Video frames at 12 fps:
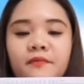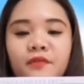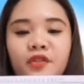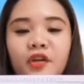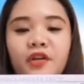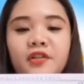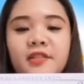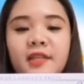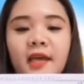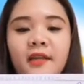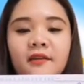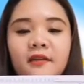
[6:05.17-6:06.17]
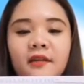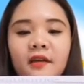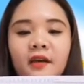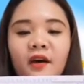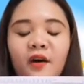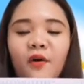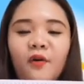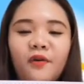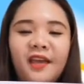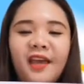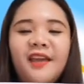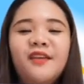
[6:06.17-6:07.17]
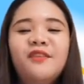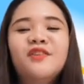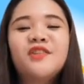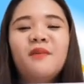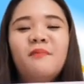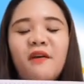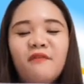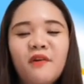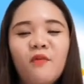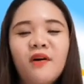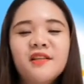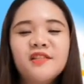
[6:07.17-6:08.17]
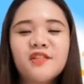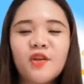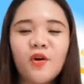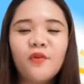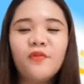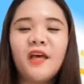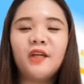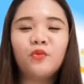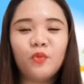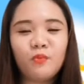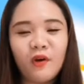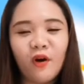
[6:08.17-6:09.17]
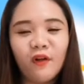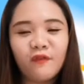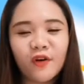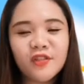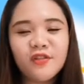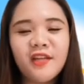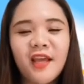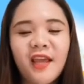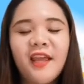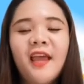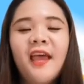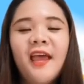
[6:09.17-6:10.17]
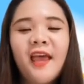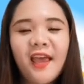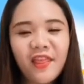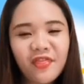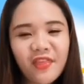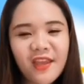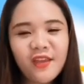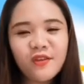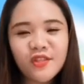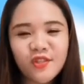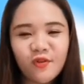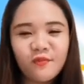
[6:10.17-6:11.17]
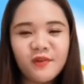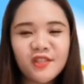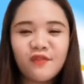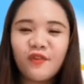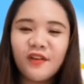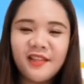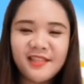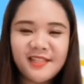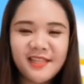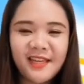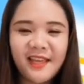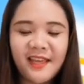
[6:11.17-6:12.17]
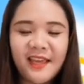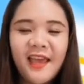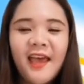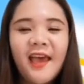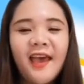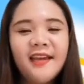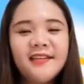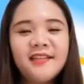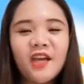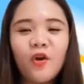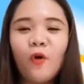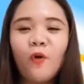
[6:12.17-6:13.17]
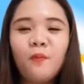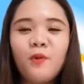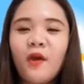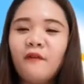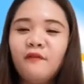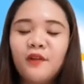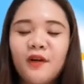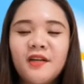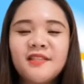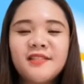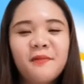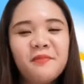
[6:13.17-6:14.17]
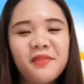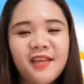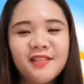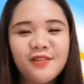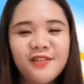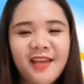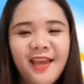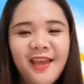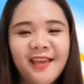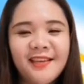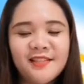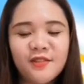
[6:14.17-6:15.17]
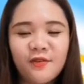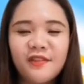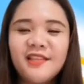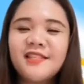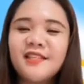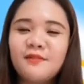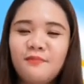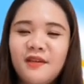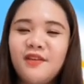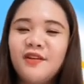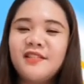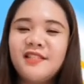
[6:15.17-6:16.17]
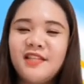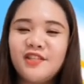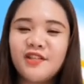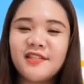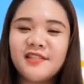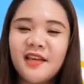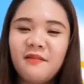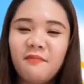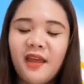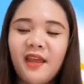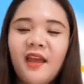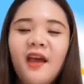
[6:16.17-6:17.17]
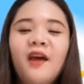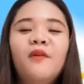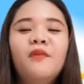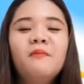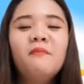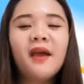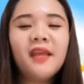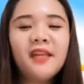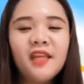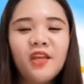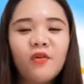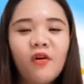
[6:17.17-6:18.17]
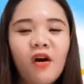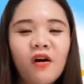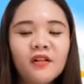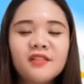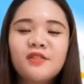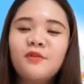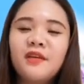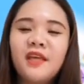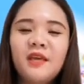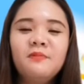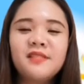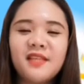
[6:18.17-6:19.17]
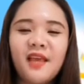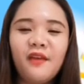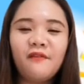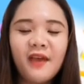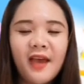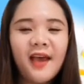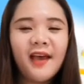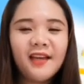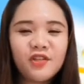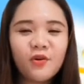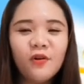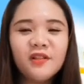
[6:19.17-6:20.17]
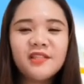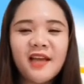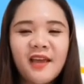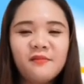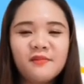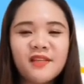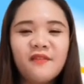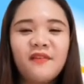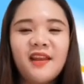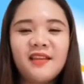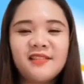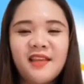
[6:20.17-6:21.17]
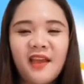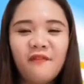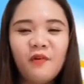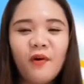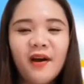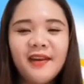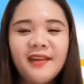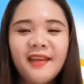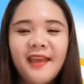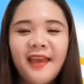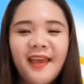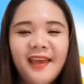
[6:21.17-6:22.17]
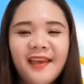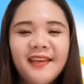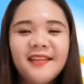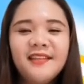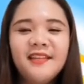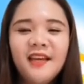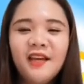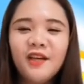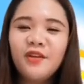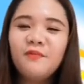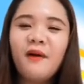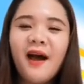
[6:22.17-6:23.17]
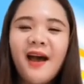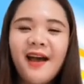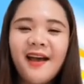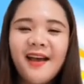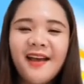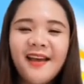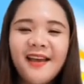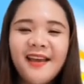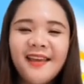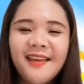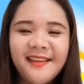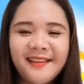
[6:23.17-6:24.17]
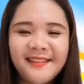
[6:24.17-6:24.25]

Do you understand? Okay, good job everyone. So that would be all for today. And thank you so much for listening. And I hope you have learned something today. So this has been your teacher, Sun Mei, reminding you all to keep safe at all times. Have a nice day, everyone. And goodbye.